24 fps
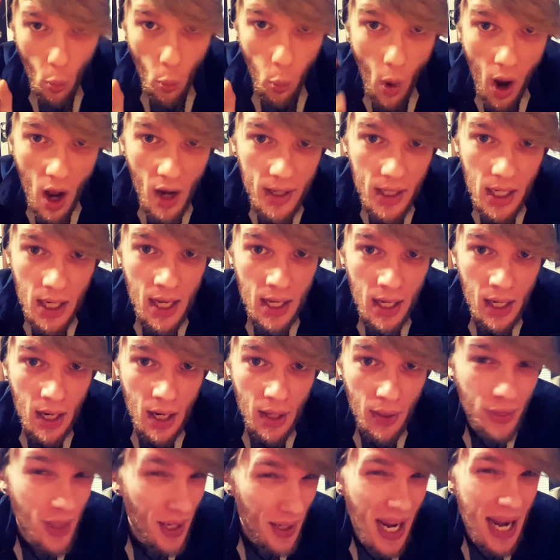One,
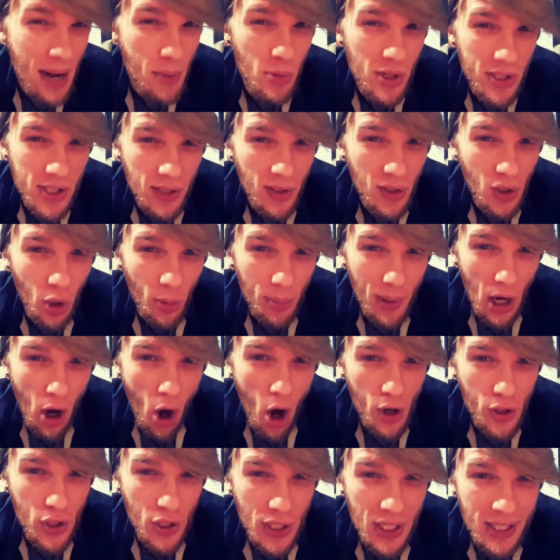the name was a little bit
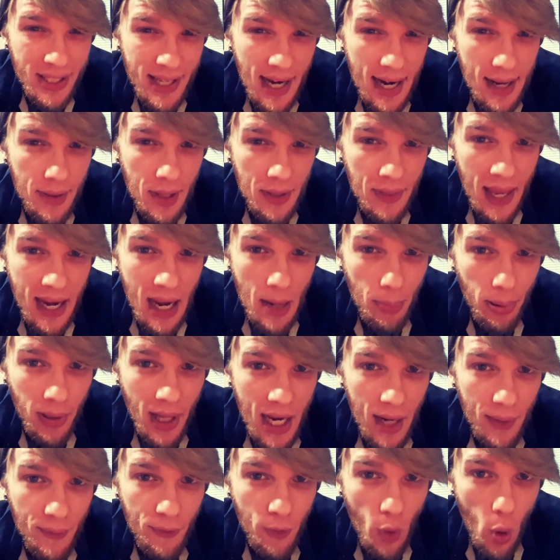harder to say than they had
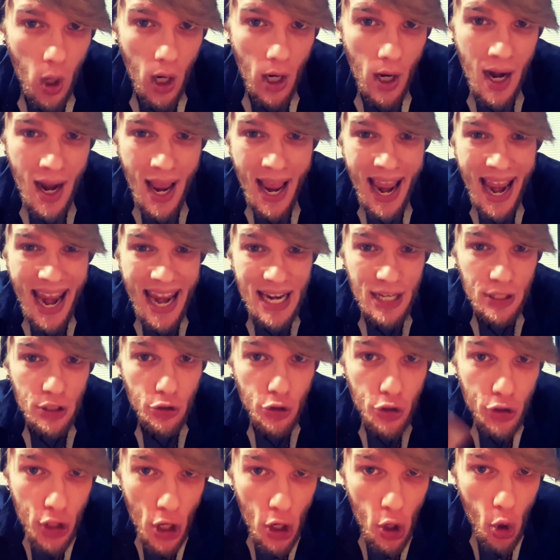planned for,
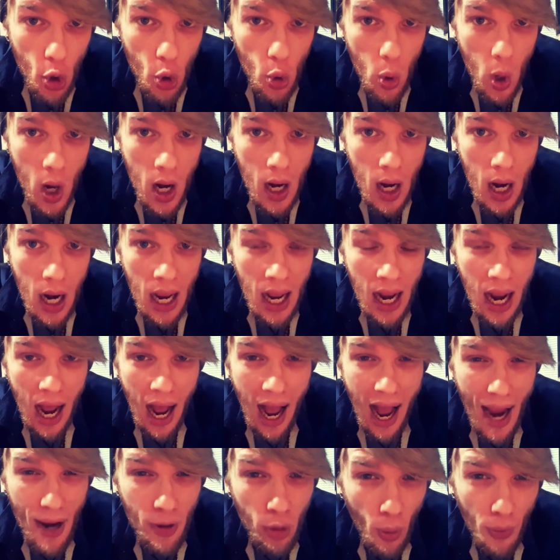and two,
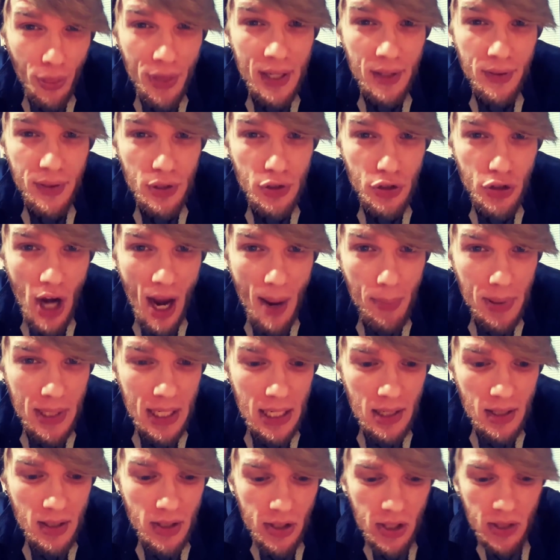I don't think the
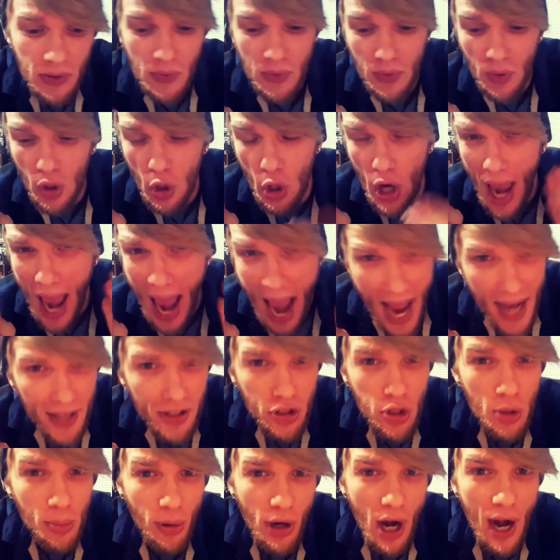Japanese
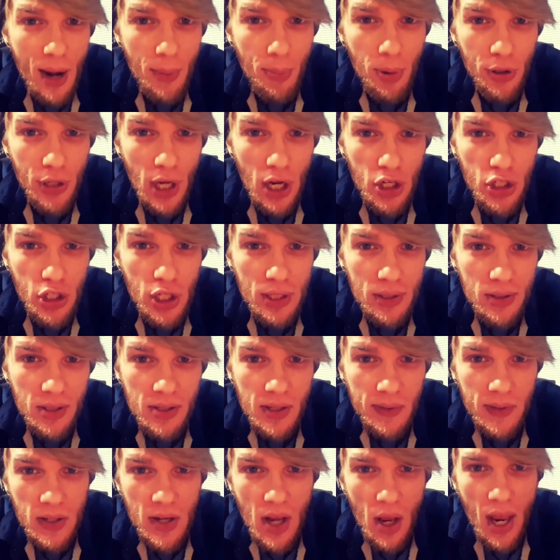at Tsuburaya
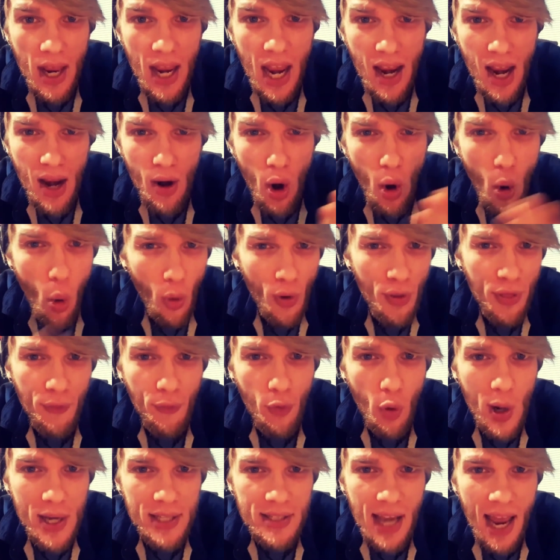Productions or the
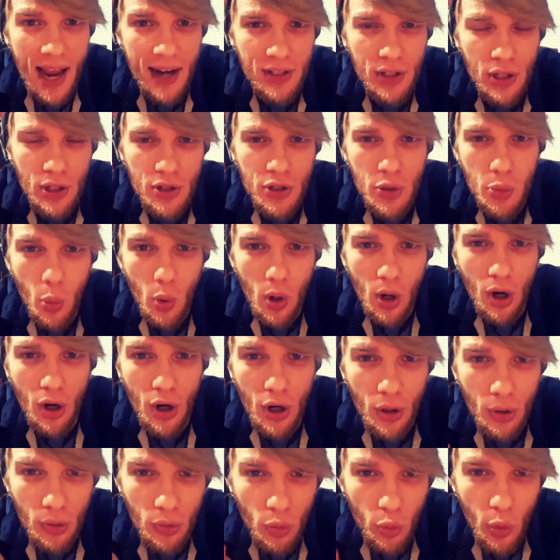voice actors
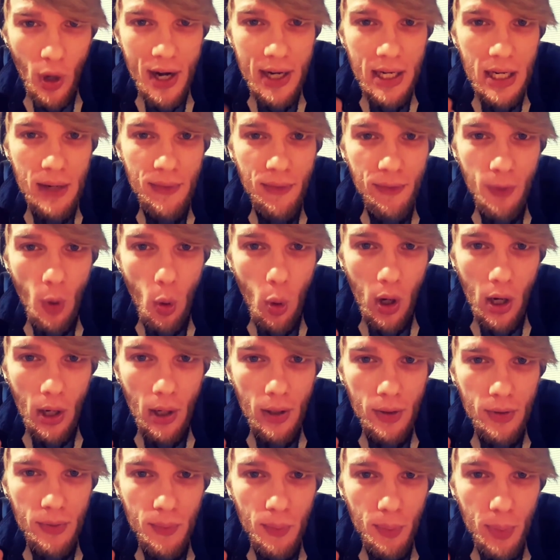were ready
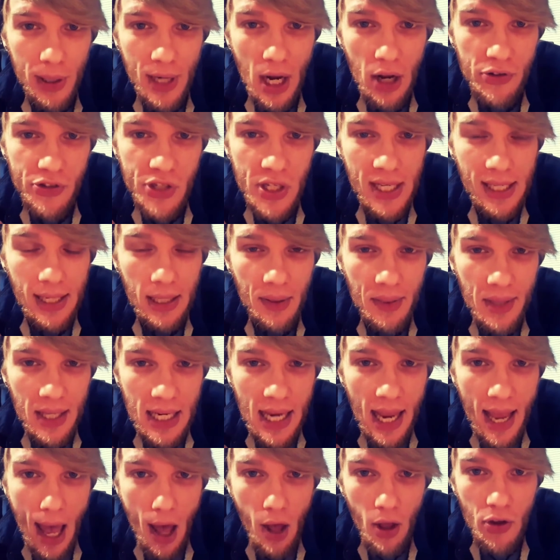for pronouncing
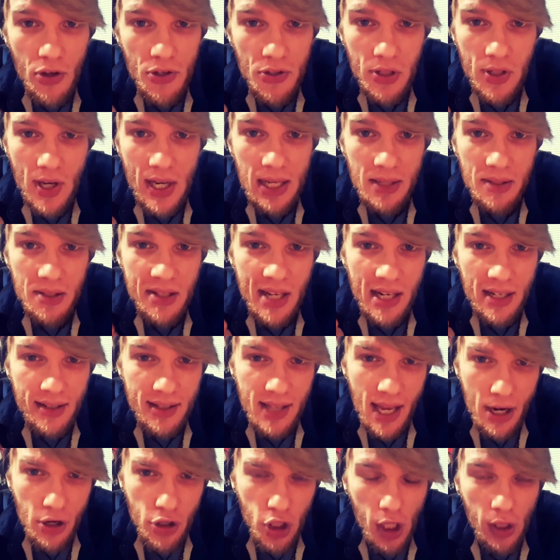the L's in
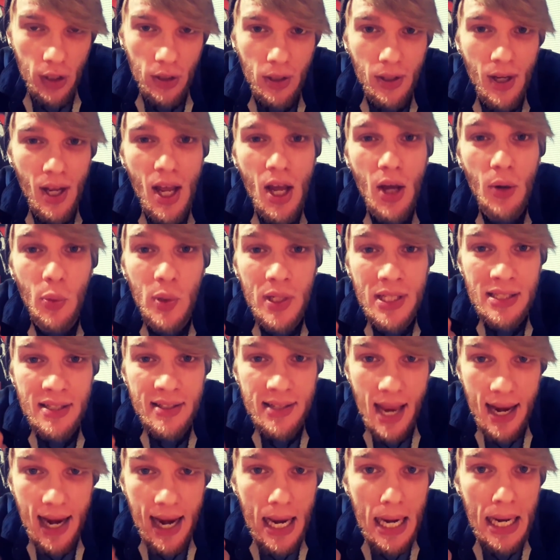succession when
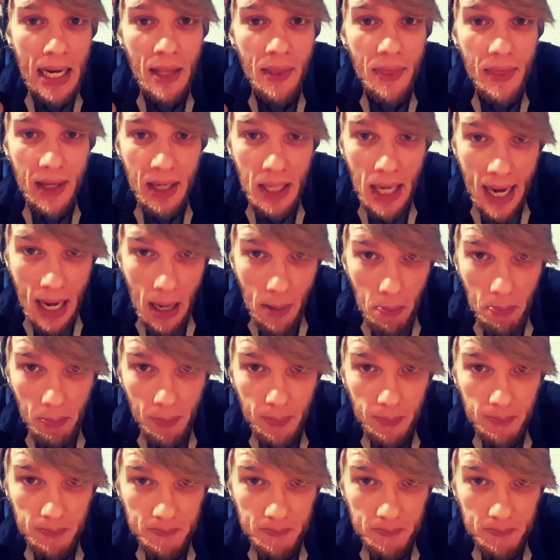saying the name.